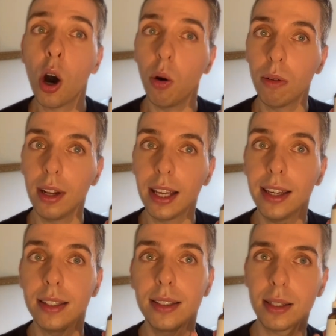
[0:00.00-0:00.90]
only
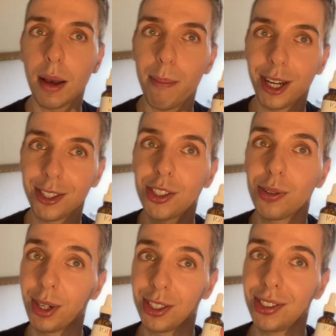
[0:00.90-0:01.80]
it's
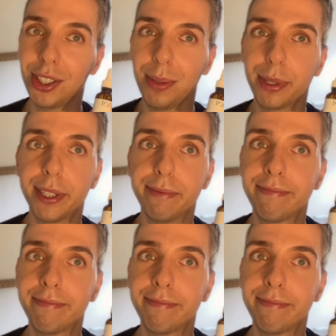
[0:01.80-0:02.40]
much cheaper.